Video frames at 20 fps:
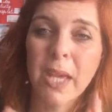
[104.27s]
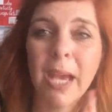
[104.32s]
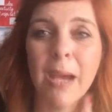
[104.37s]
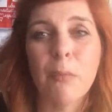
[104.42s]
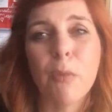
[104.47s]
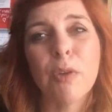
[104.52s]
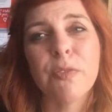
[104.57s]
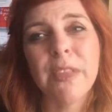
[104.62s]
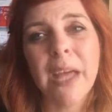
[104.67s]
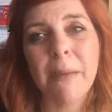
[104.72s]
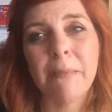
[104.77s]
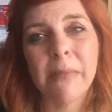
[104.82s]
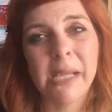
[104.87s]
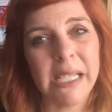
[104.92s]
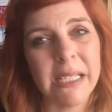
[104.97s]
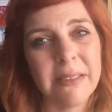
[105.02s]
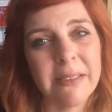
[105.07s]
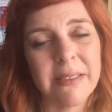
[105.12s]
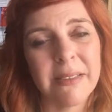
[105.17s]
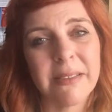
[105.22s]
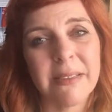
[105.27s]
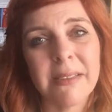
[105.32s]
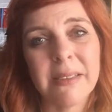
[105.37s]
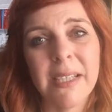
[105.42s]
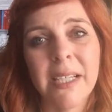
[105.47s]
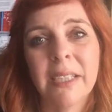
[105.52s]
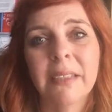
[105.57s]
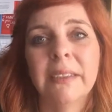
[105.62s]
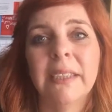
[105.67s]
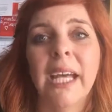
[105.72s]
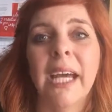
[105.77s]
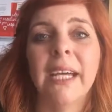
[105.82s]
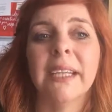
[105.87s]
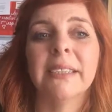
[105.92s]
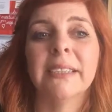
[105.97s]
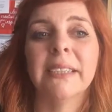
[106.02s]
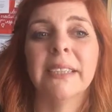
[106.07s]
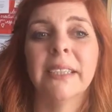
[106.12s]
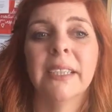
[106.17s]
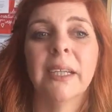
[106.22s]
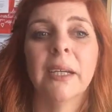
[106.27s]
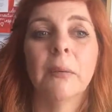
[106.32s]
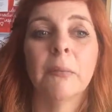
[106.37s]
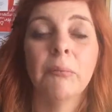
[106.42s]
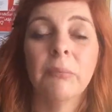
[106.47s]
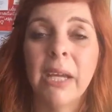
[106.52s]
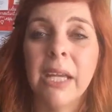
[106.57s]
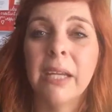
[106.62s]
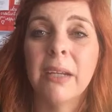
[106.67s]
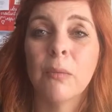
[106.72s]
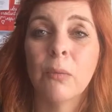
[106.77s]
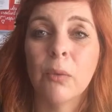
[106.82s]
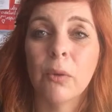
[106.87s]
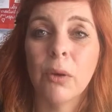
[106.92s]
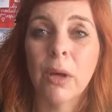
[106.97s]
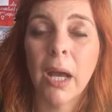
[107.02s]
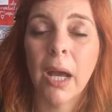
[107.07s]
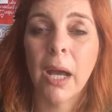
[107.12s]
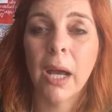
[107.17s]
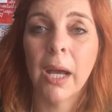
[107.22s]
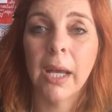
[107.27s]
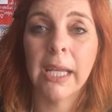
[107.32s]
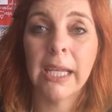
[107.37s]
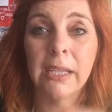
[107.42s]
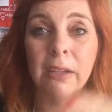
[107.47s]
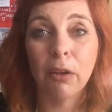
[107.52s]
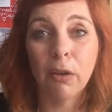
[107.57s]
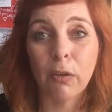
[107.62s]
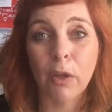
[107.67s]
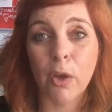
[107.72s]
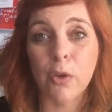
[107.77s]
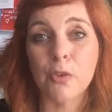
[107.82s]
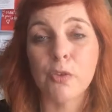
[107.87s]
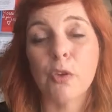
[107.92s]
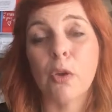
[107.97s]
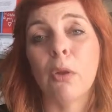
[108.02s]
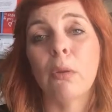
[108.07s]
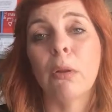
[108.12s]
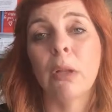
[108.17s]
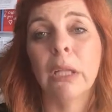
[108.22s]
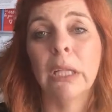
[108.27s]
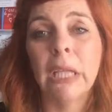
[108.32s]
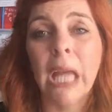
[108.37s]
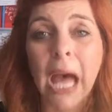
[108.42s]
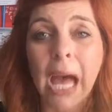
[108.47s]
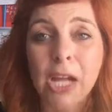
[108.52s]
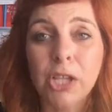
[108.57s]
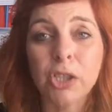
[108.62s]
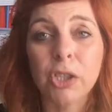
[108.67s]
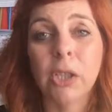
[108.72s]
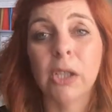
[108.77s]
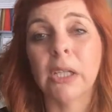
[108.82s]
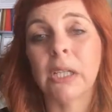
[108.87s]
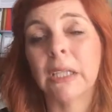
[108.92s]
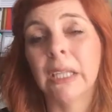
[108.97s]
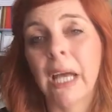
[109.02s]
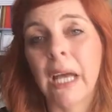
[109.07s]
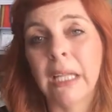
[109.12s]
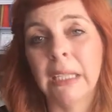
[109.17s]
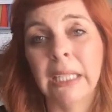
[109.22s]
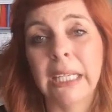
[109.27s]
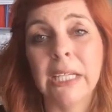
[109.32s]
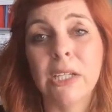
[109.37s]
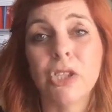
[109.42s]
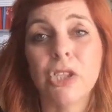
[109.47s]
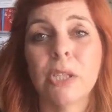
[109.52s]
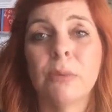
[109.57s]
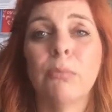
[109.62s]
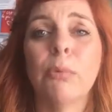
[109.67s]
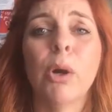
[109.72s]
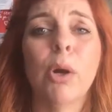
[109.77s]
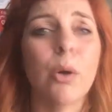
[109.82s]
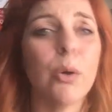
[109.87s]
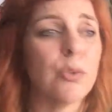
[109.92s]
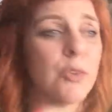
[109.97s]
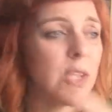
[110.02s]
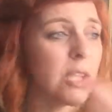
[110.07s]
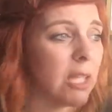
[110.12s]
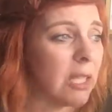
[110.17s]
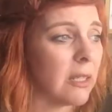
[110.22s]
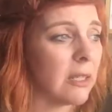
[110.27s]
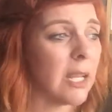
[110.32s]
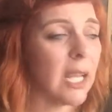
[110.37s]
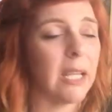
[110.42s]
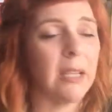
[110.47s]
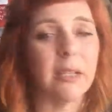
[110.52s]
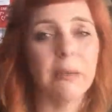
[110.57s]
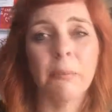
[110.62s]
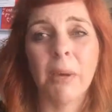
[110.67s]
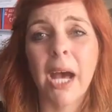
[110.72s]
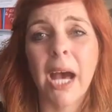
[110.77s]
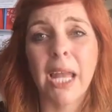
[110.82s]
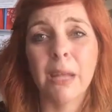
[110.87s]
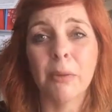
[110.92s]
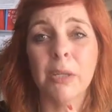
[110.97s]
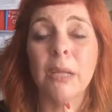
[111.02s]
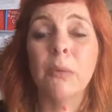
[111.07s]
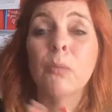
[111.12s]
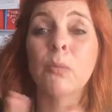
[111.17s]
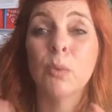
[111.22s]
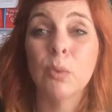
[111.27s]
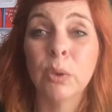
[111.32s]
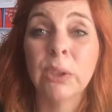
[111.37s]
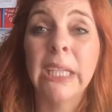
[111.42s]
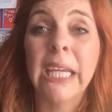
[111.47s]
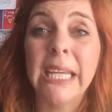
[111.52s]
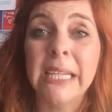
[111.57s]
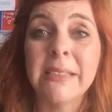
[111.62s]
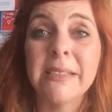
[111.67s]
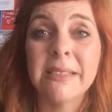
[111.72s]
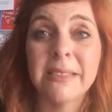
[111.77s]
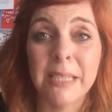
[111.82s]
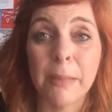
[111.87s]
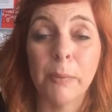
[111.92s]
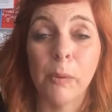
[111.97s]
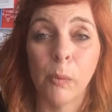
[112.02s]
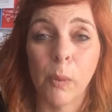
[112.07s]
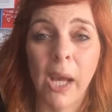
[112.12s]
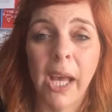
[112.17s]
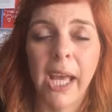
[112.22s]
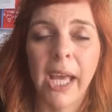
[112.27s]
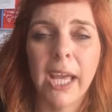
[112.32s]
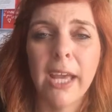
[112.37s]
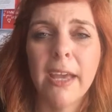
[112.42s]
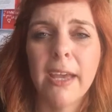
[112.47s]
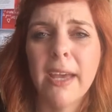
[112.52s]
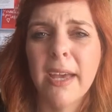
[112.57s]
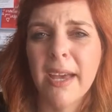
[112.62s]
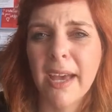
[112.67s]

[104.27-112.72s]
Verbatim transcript: And what that means is that men uh, in those large leadership roles and in, in Parliament will need to step away.